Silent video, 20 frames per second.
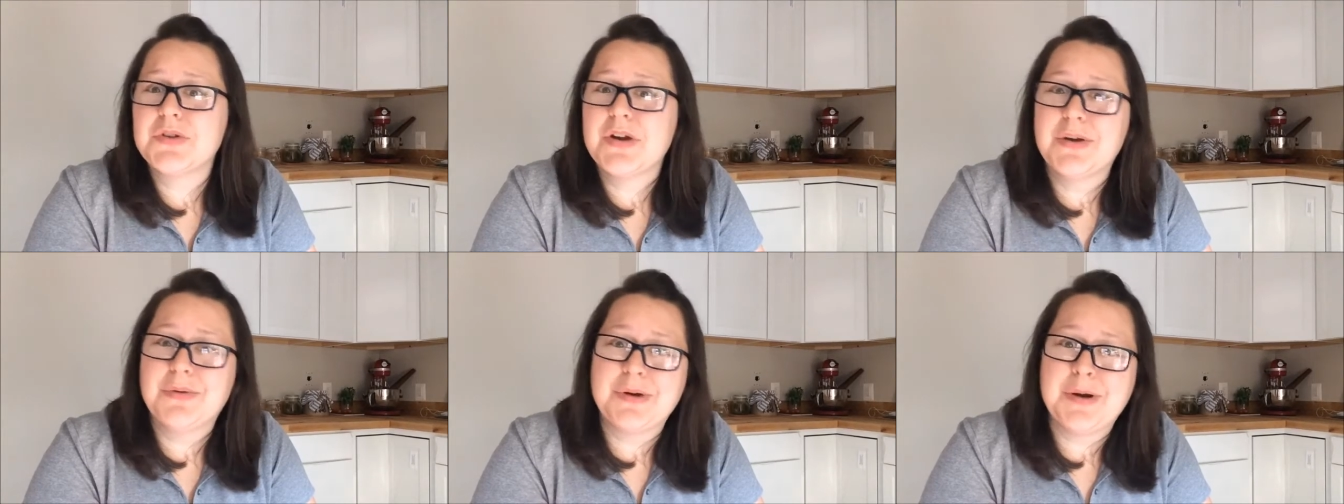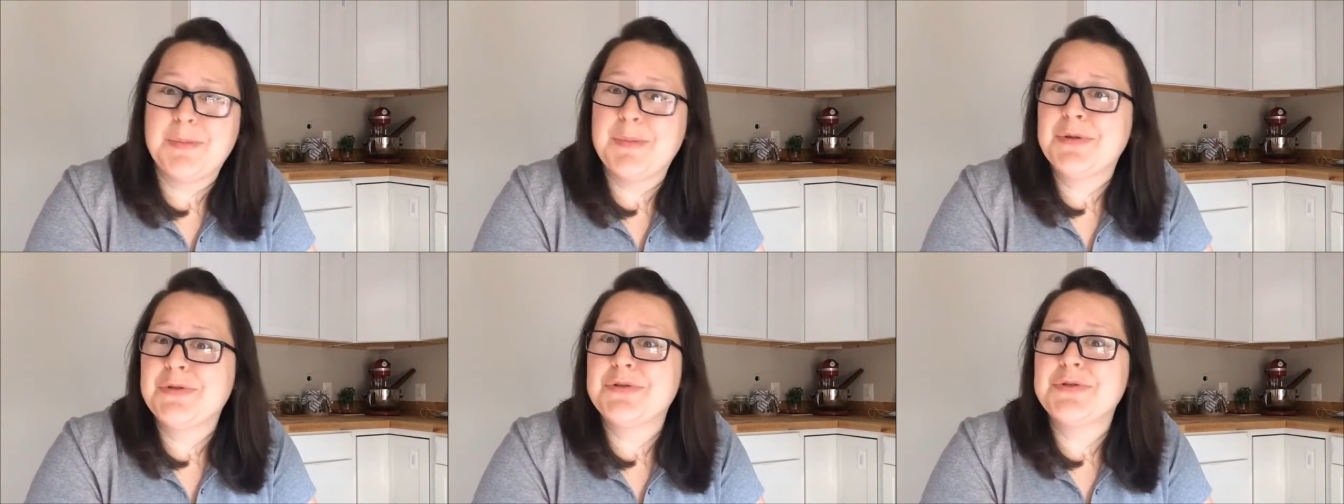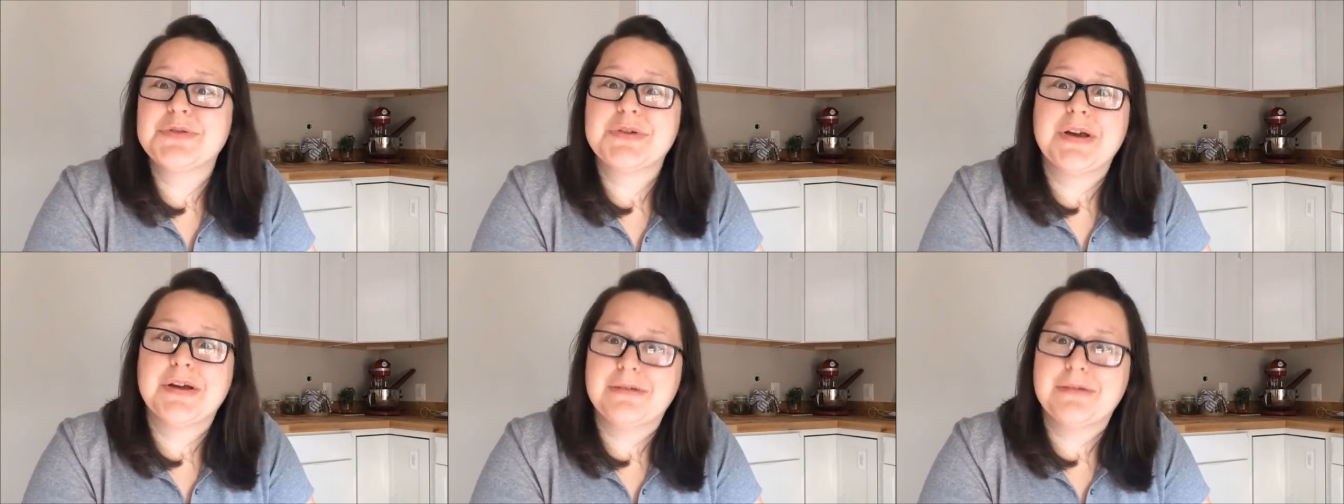great
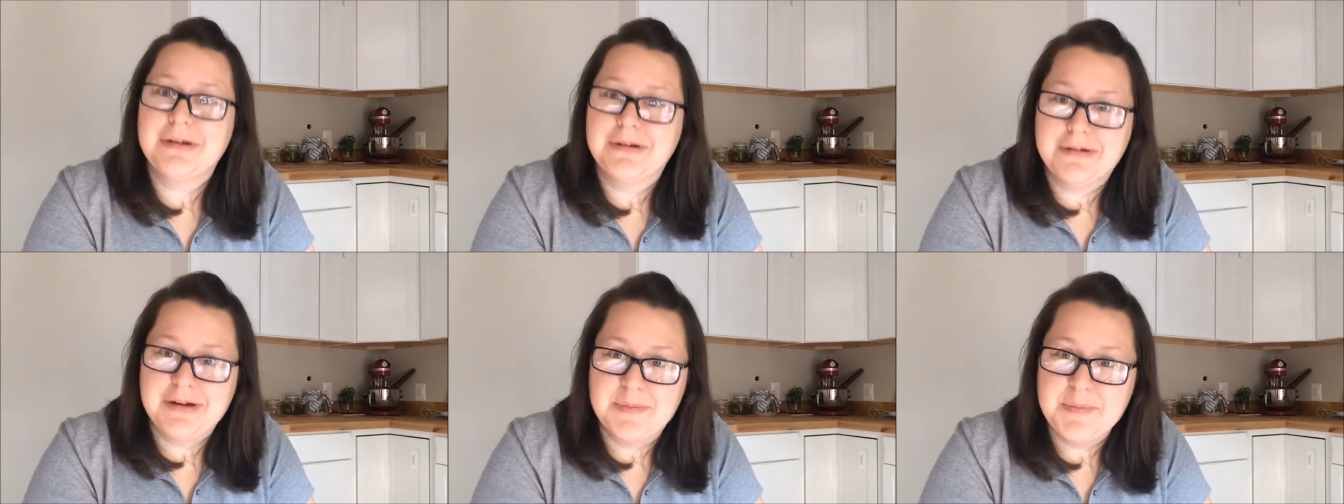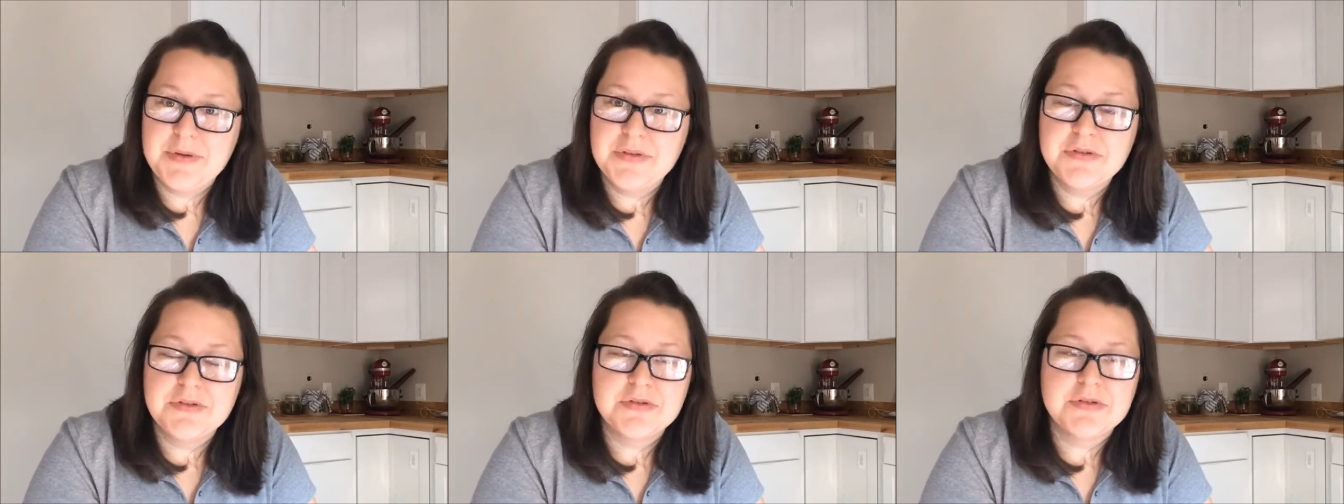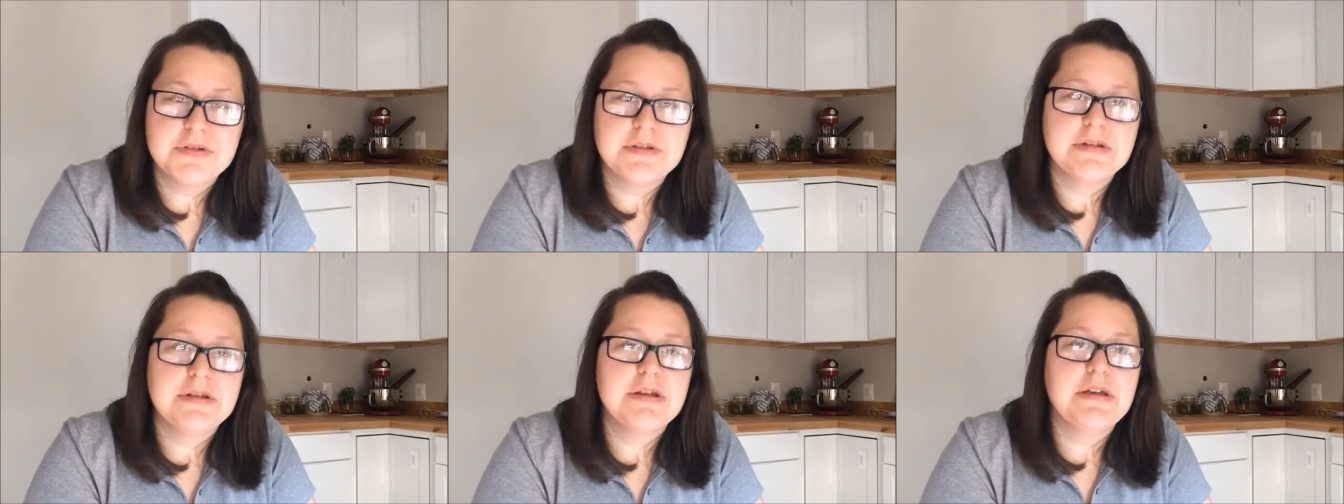grandmothers, great great
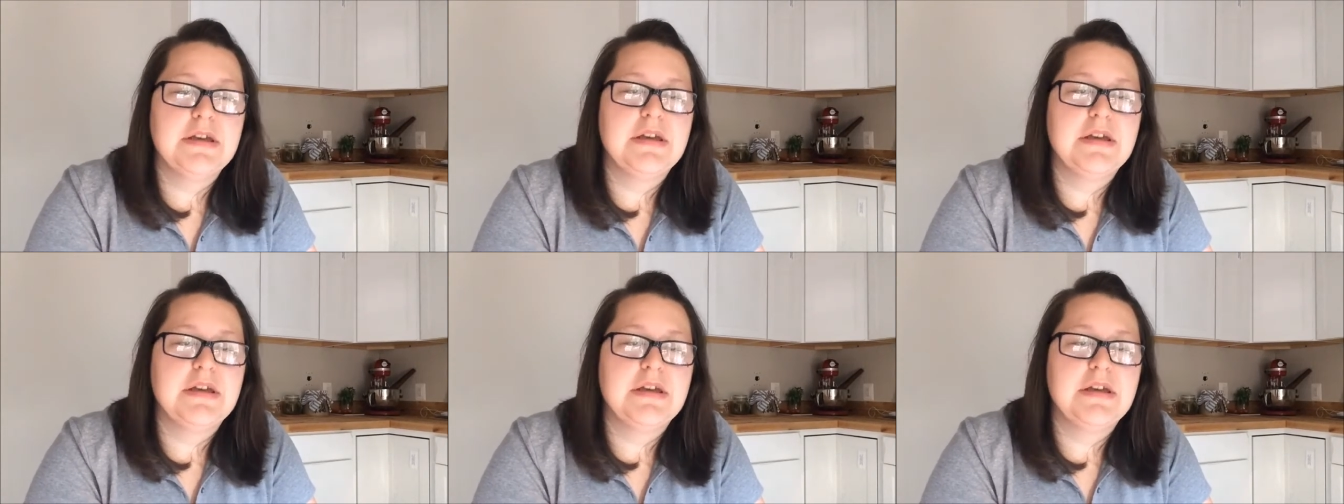grandmothers.